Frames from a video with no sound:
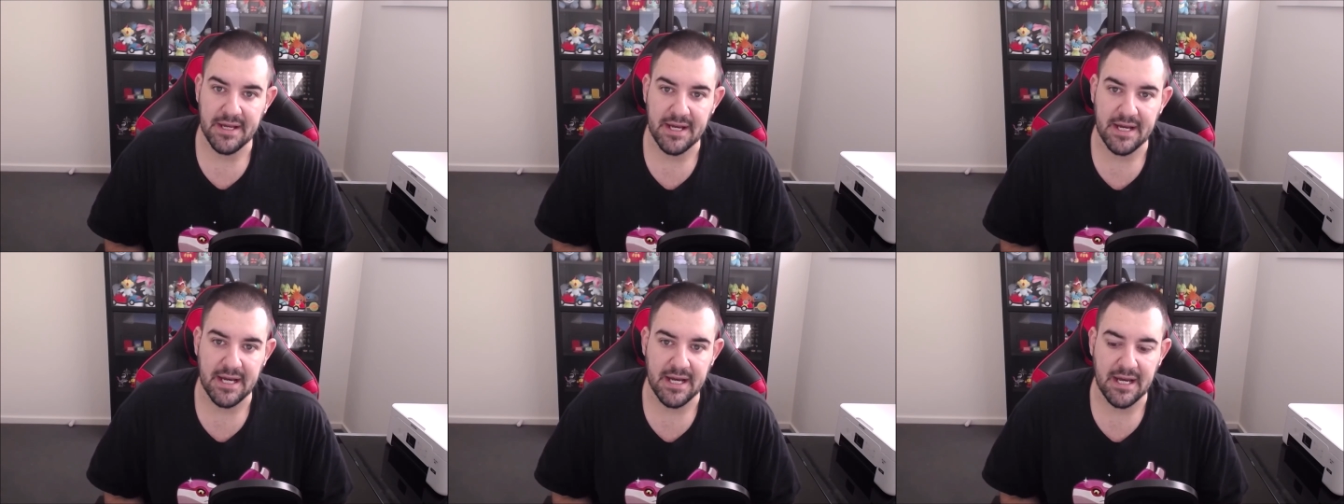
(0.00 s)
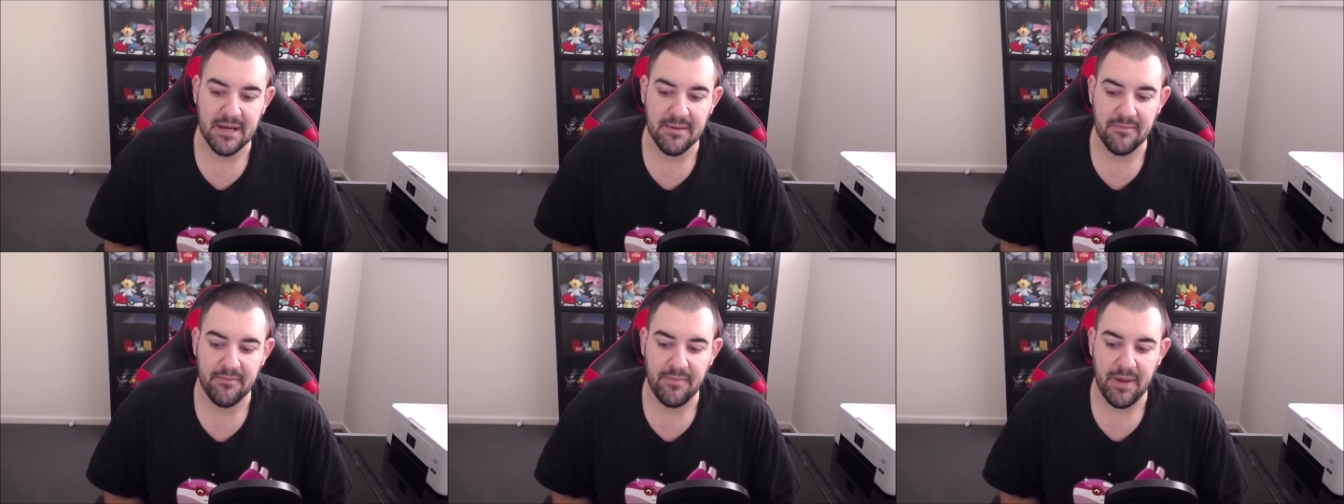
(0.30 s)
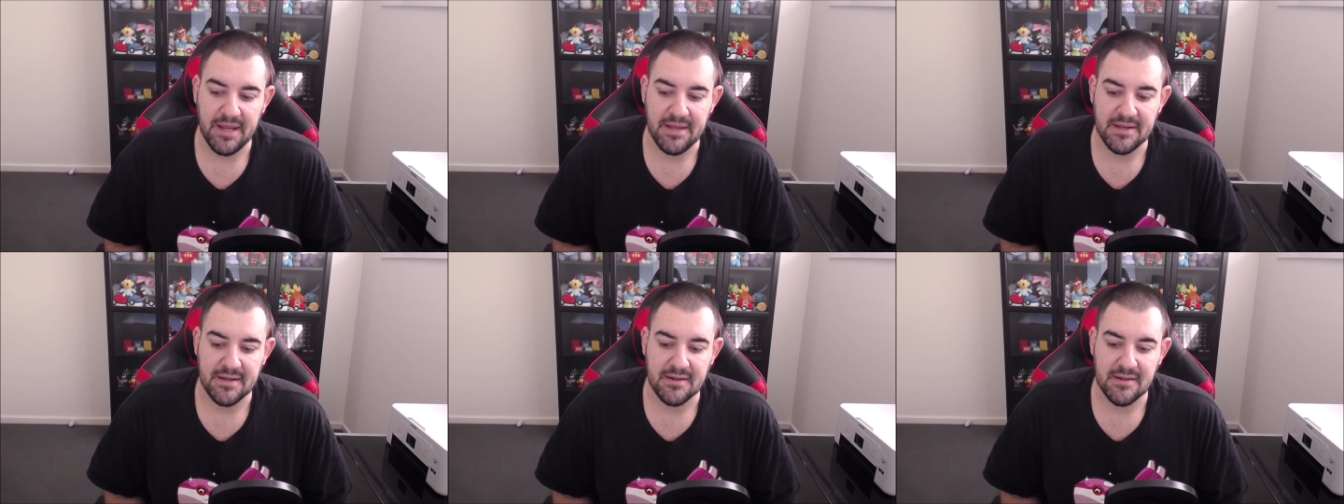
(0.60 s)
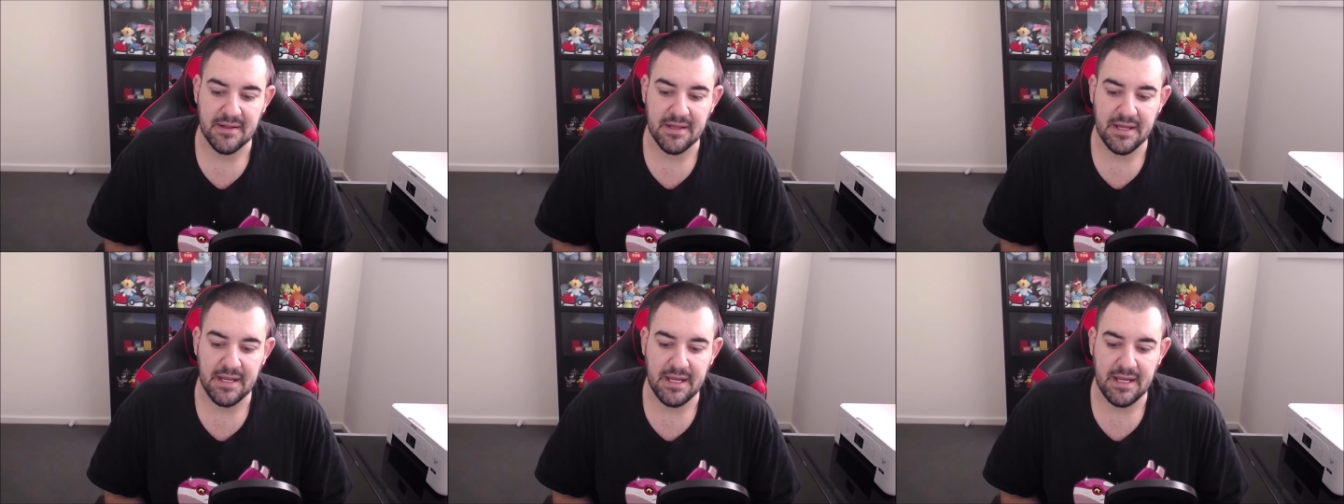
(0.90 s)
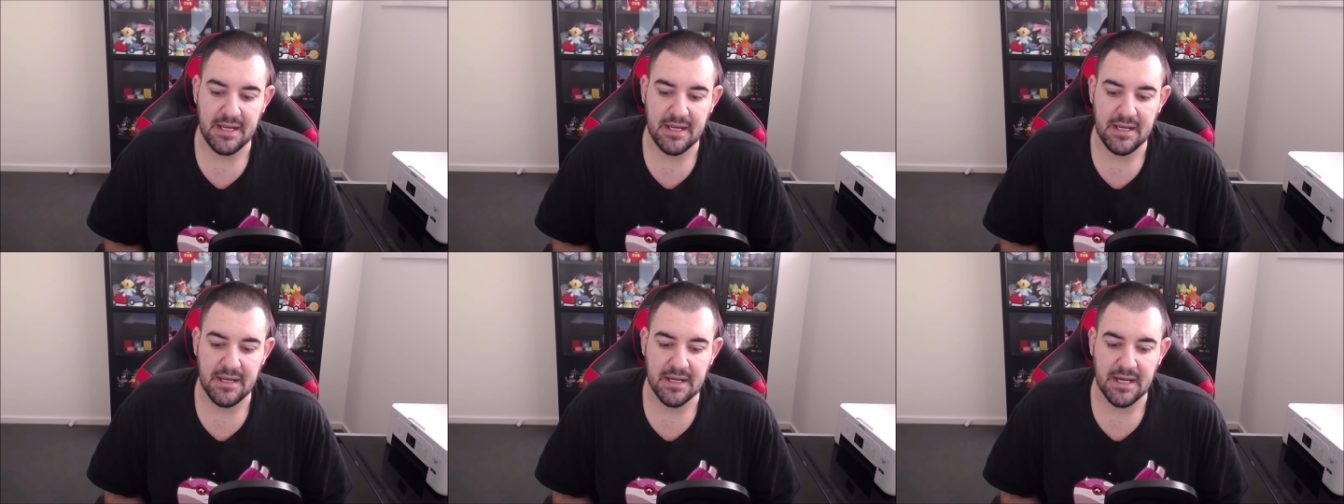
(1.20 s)
Um,
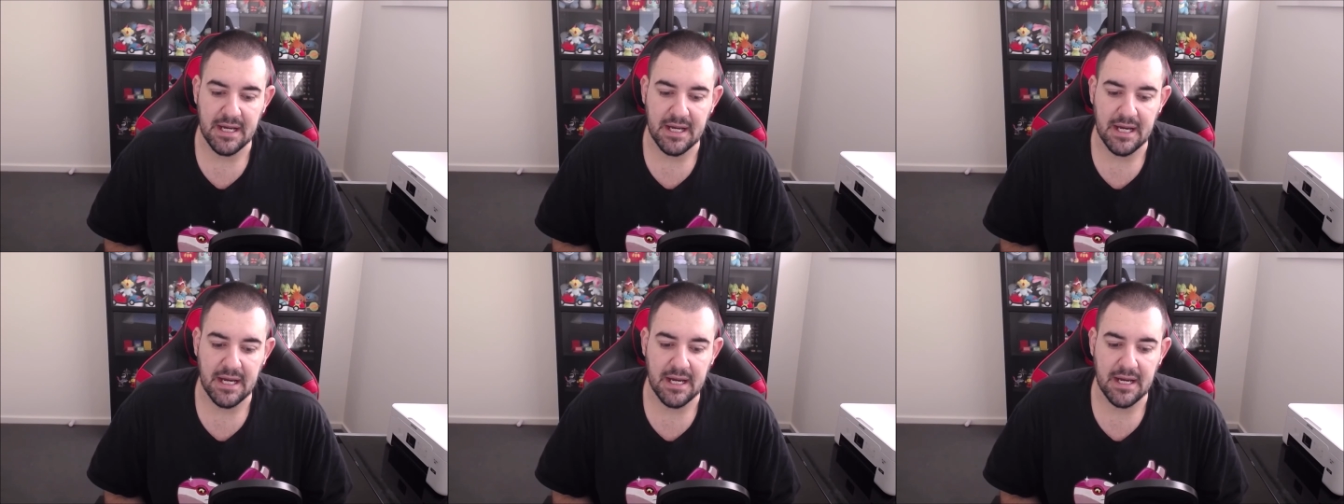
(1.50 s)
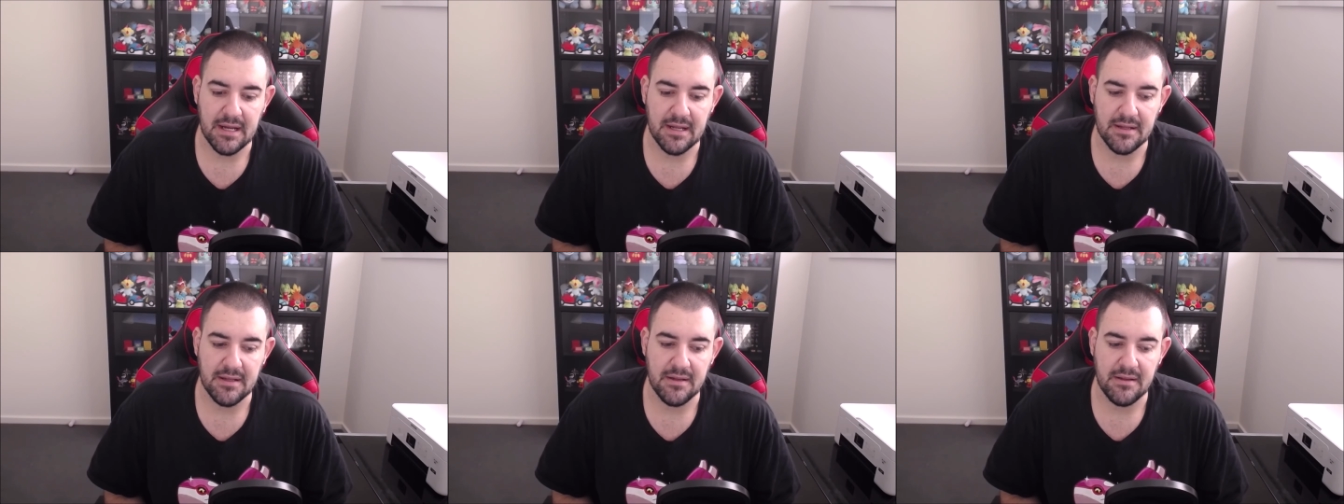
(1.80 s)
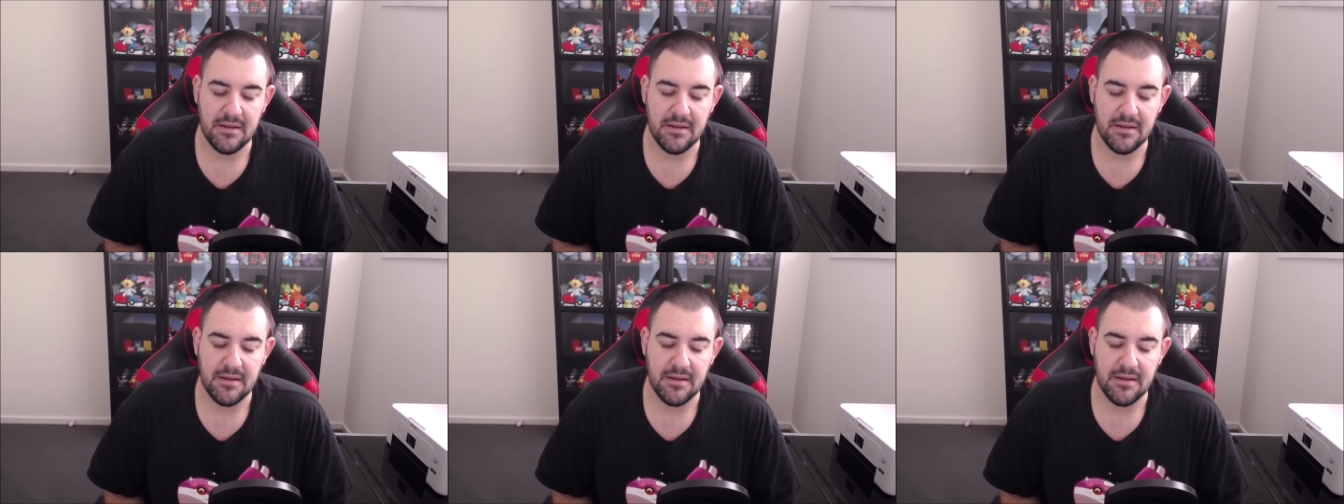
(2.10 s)
basically, uh,